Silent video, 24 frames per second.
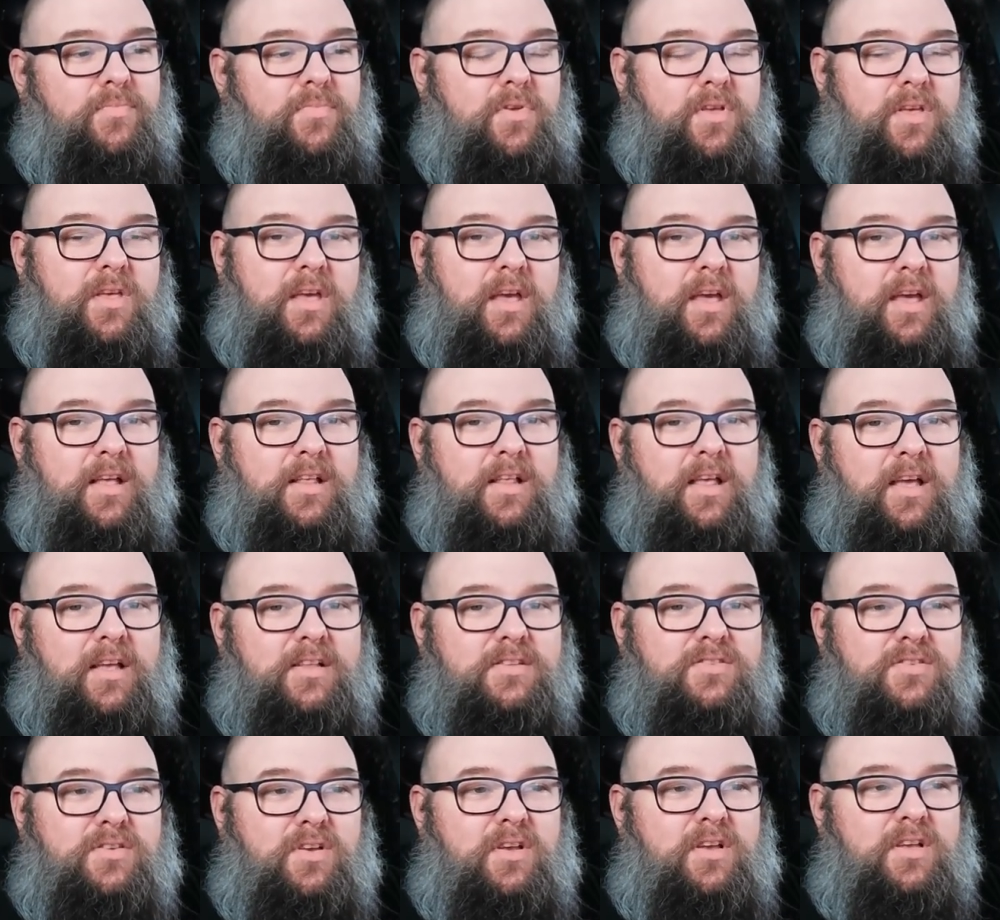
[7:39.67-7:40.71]

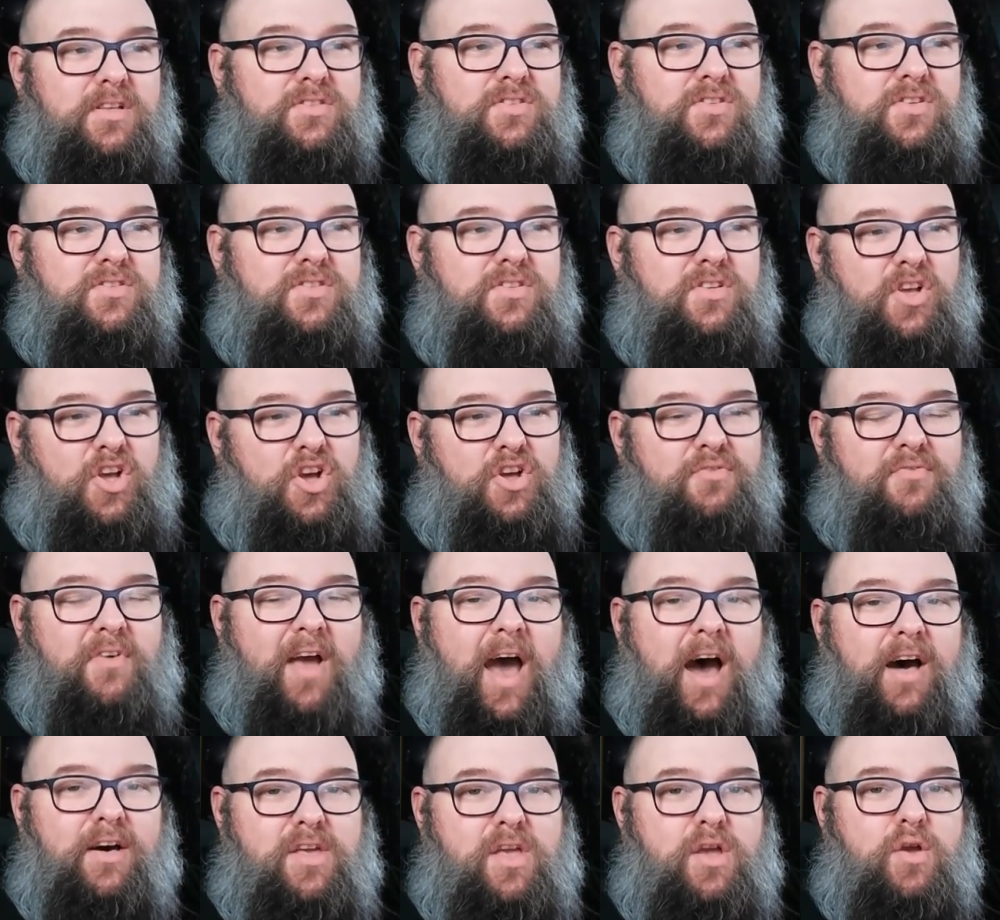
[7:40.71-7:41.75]
It's just a good
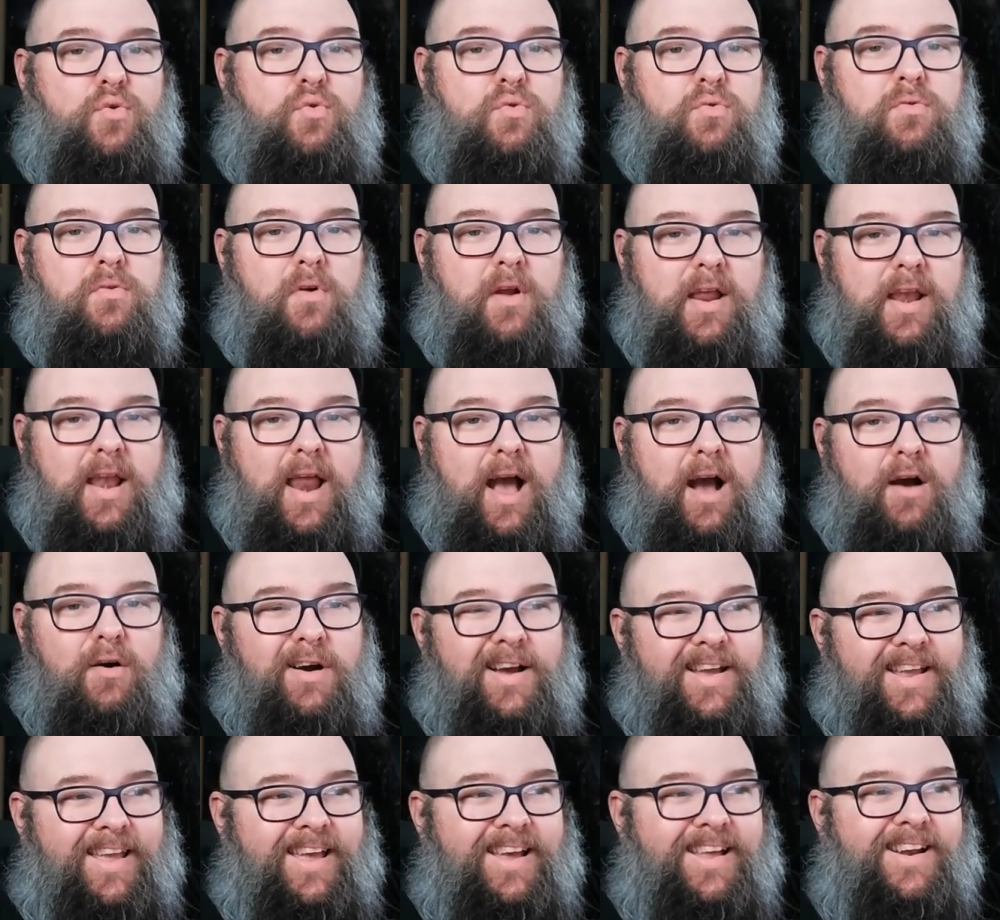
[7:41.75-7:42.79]
value right now.
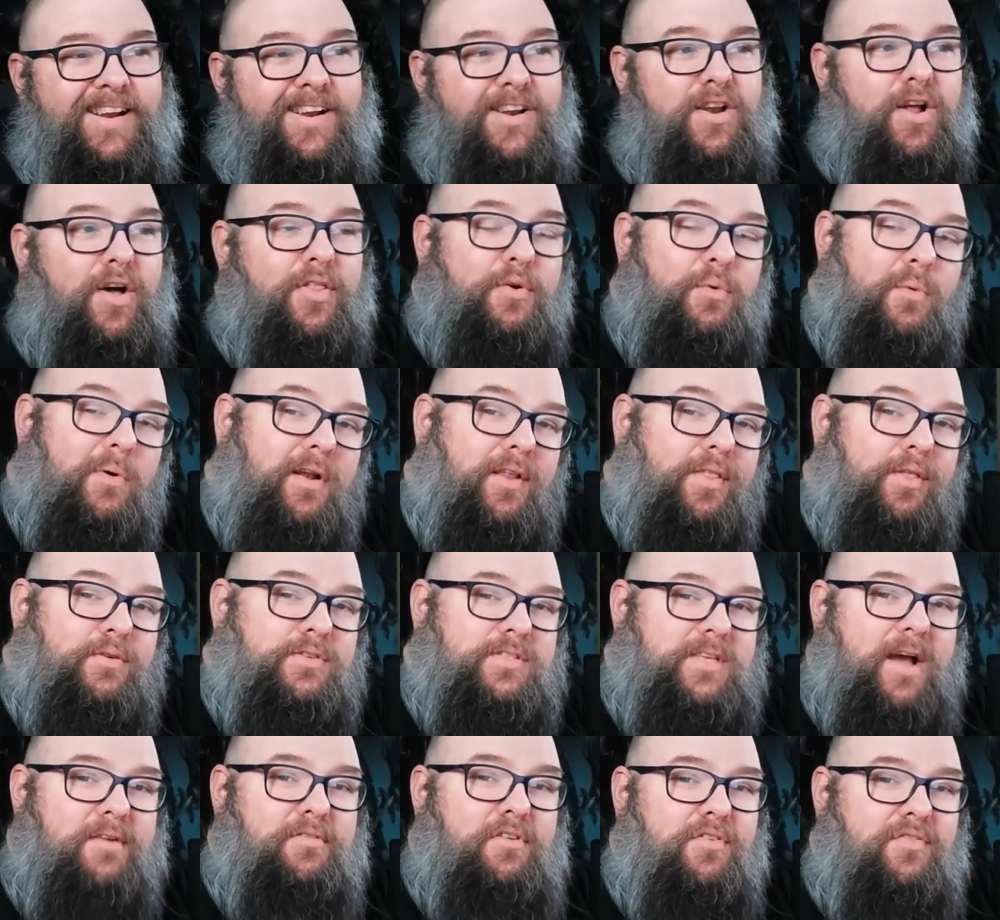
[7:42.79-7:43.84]
Again, another one of
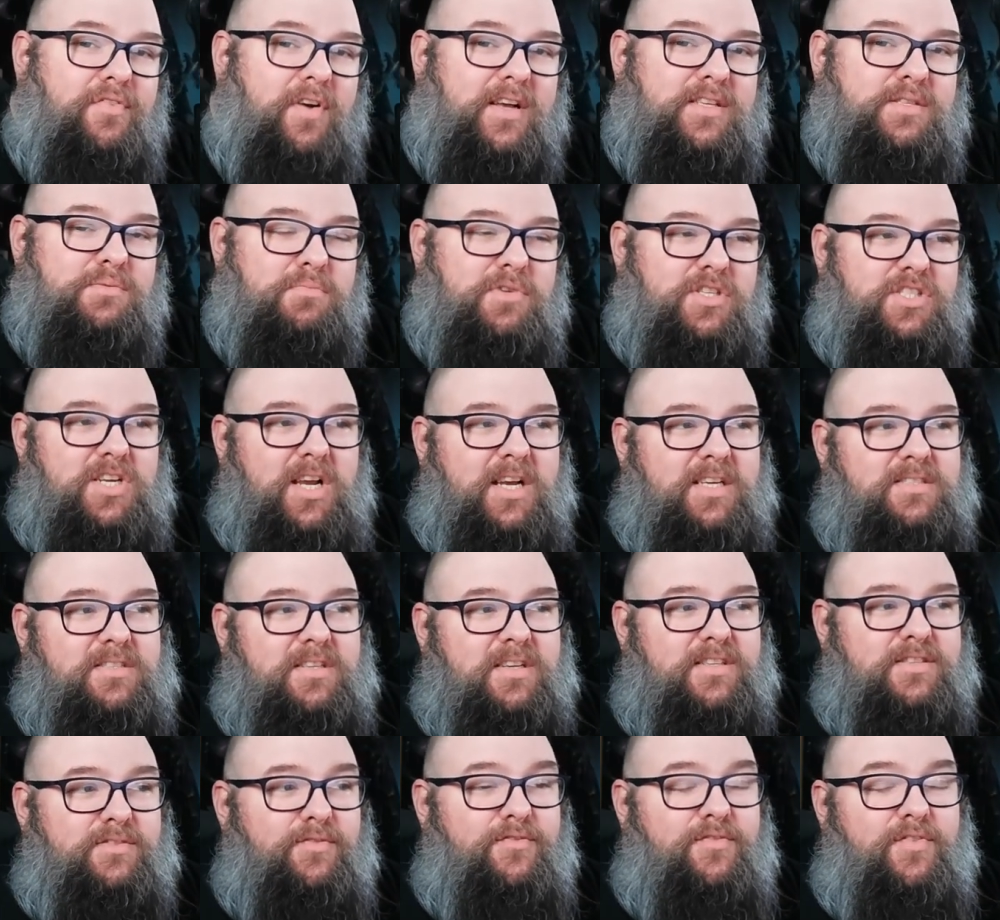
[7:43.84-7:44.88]
those Everfest
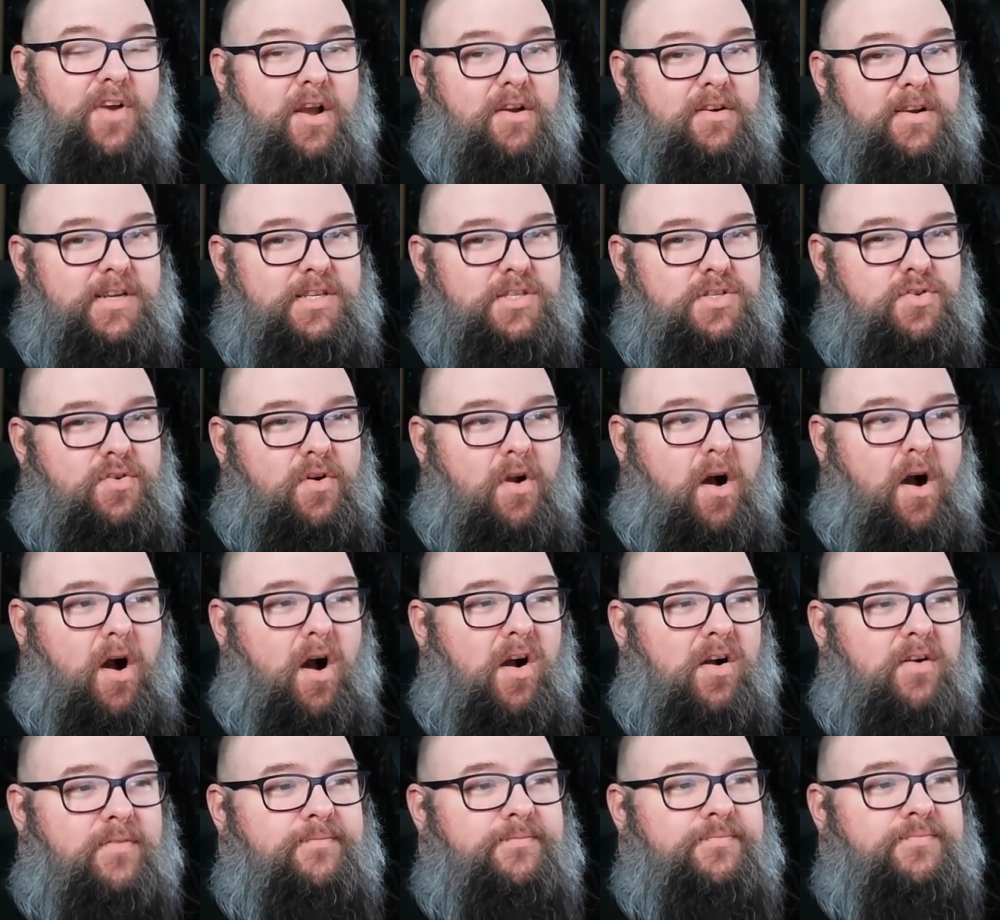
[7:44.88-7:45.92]
Majestics, very
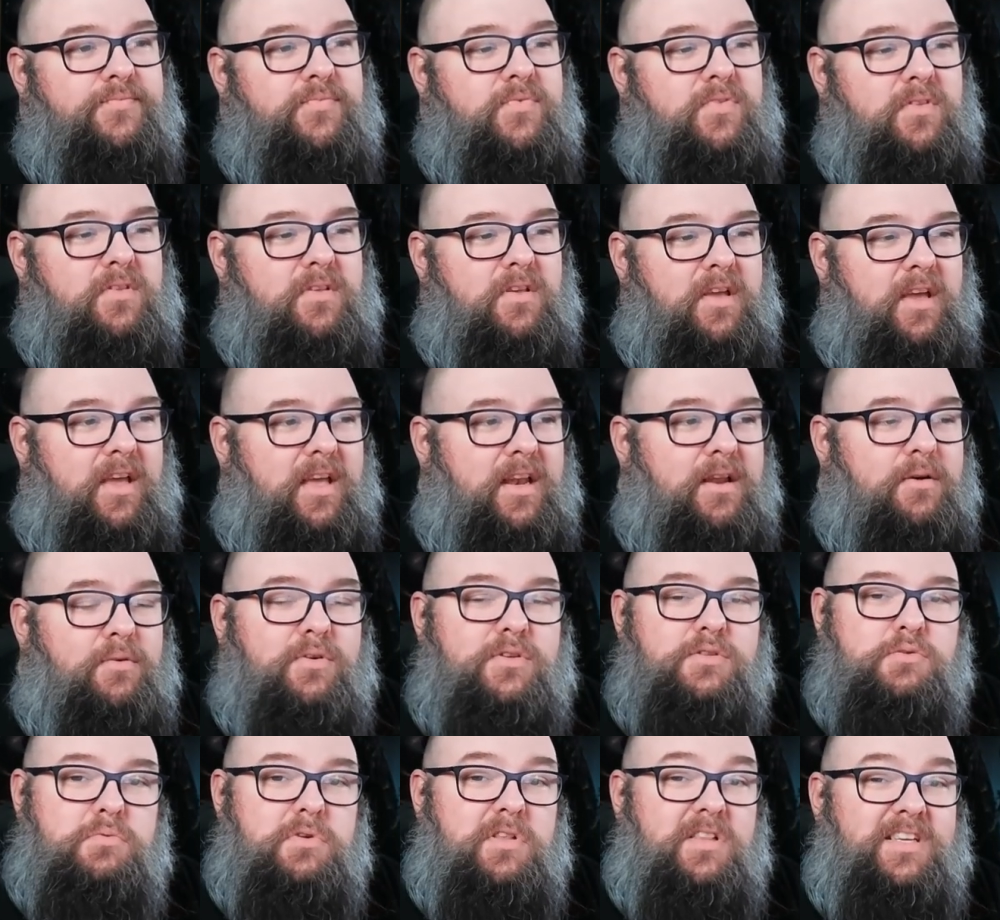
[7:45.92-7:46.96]
strong, and it
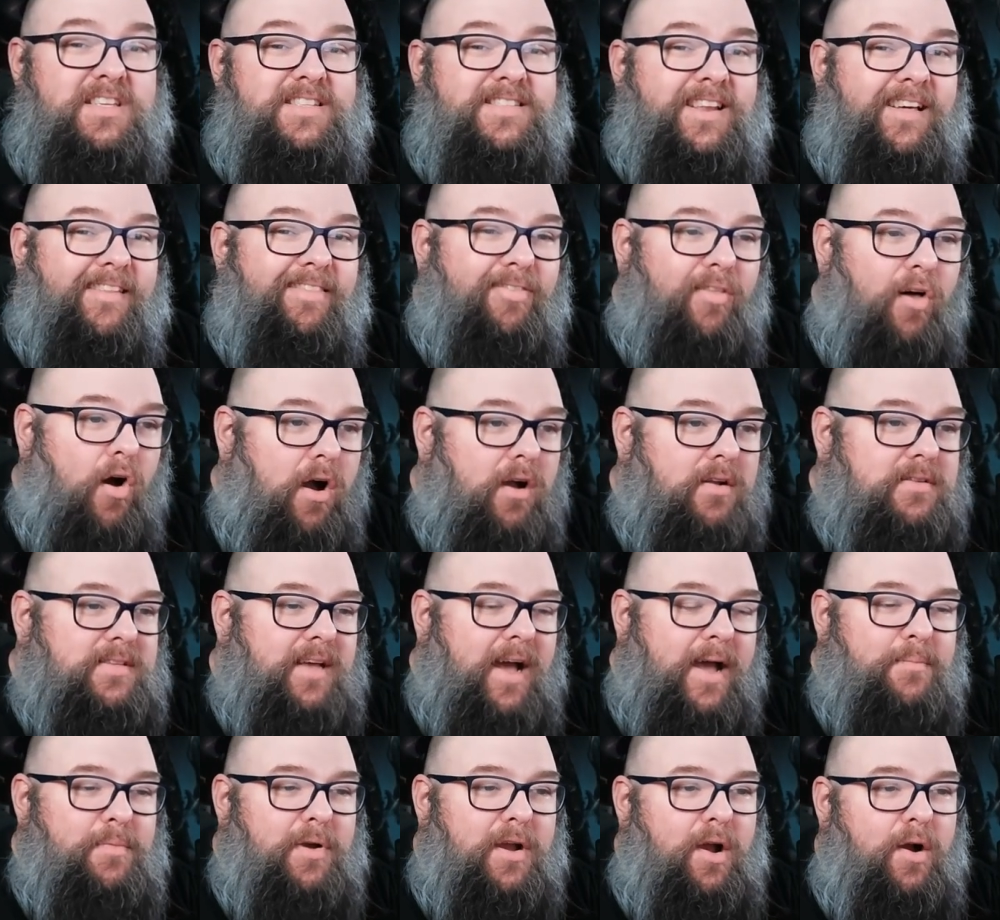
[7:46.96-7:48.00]
was released a long
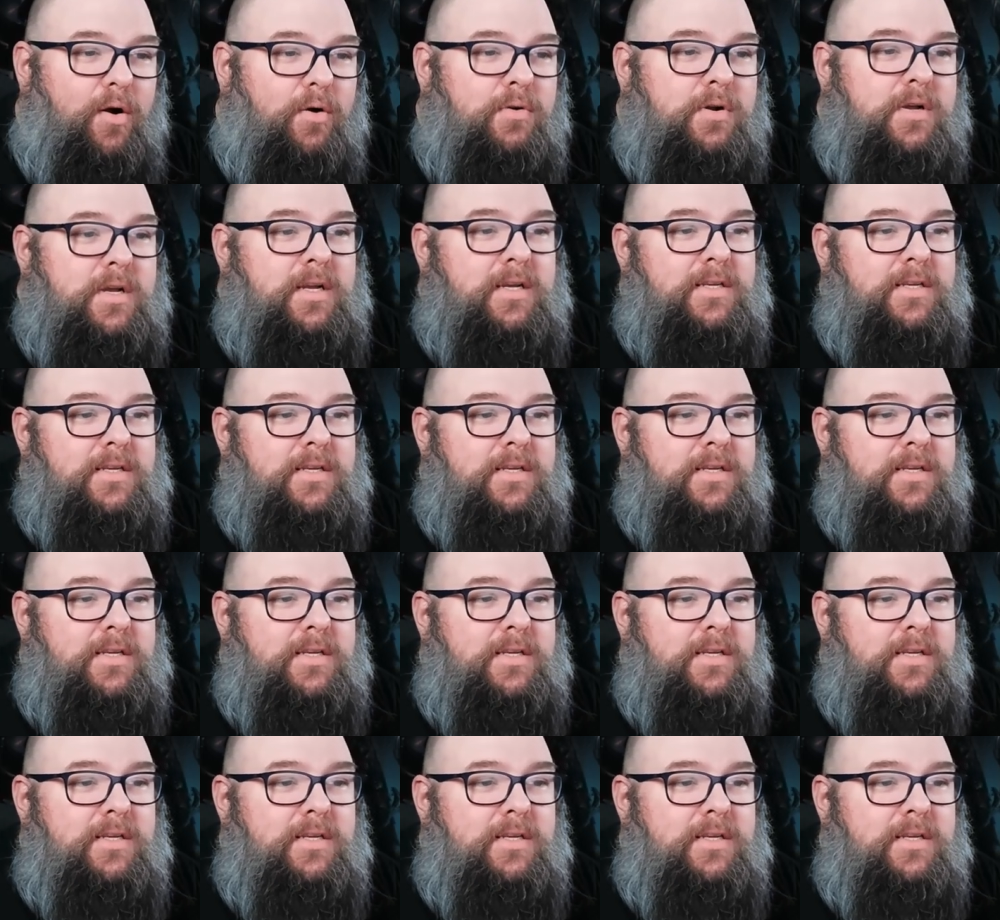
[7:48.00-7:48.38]
time ago.